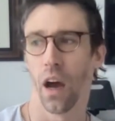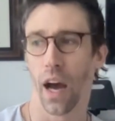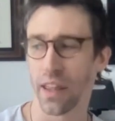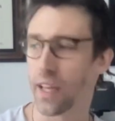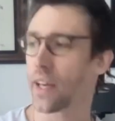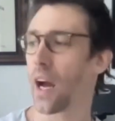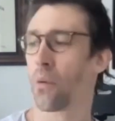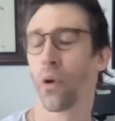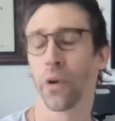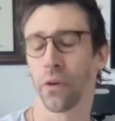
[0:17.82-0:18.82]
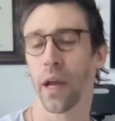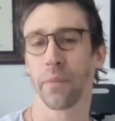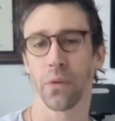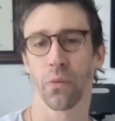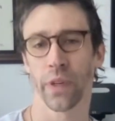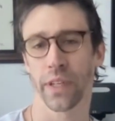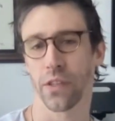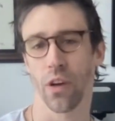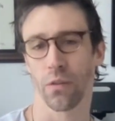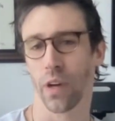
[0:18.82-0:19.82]
I think I wrote a Grammy-winning
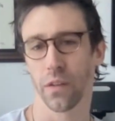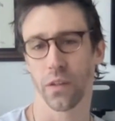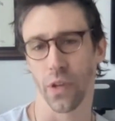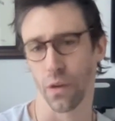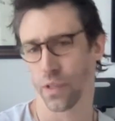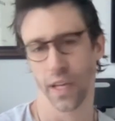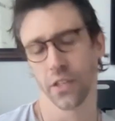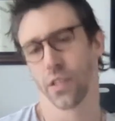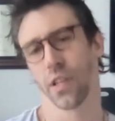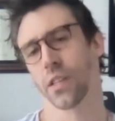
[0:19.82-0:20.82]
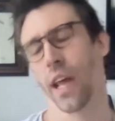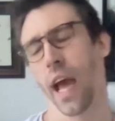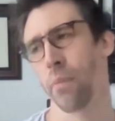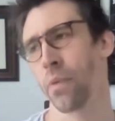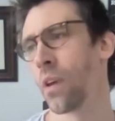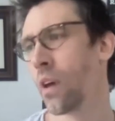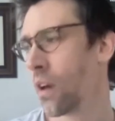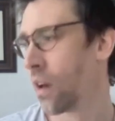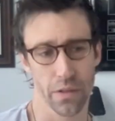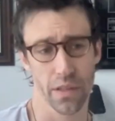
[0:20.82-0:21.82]
song right this song today. It just doesn't happen.
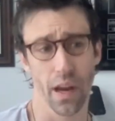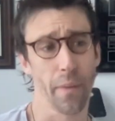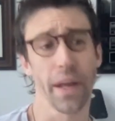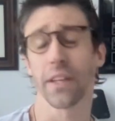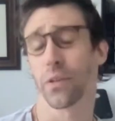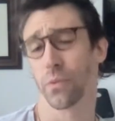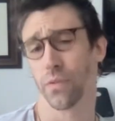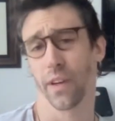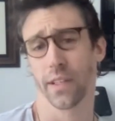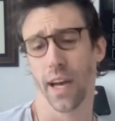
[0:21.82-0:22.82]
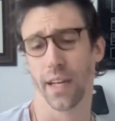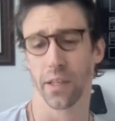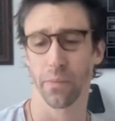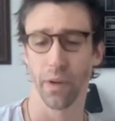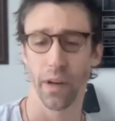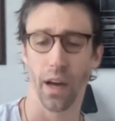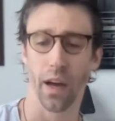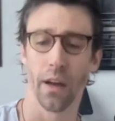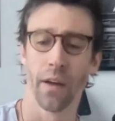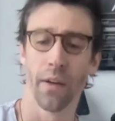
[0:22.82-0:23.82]
Just the nomination was fantastic, but
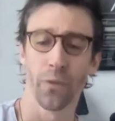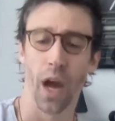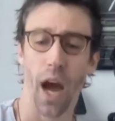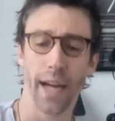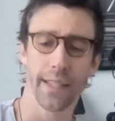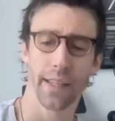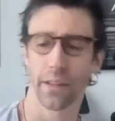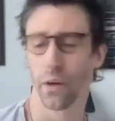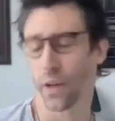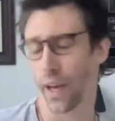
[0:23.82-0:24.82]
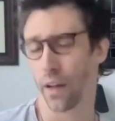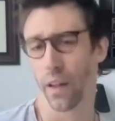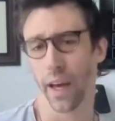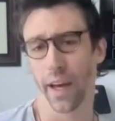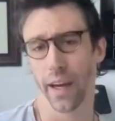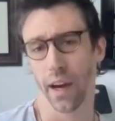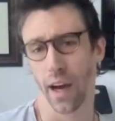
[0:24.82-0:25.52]
I didn't go to LA.